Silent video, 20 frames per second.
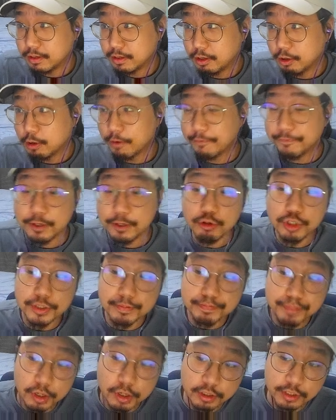Her Fusion
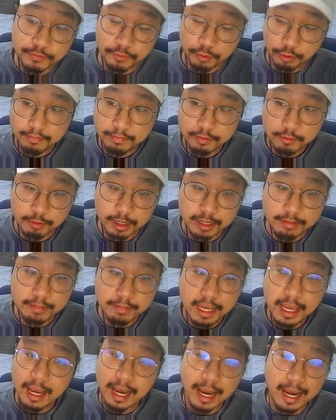Burst form, right?
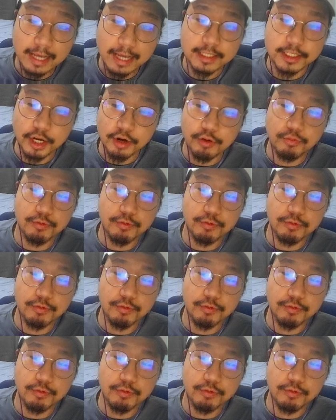I don't